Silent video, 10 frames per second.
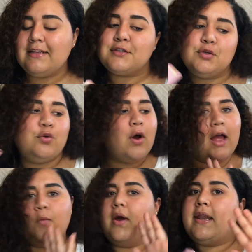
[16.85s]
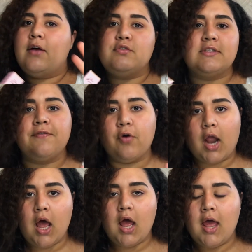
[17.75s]
so I went out to
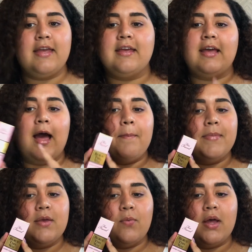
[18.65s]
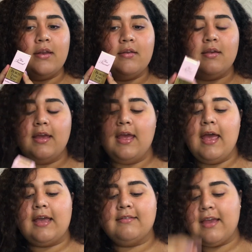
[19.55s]
Sephora and got me one
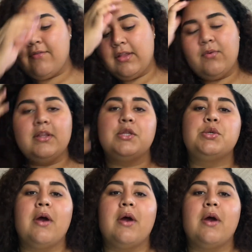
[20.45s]
because I really wanted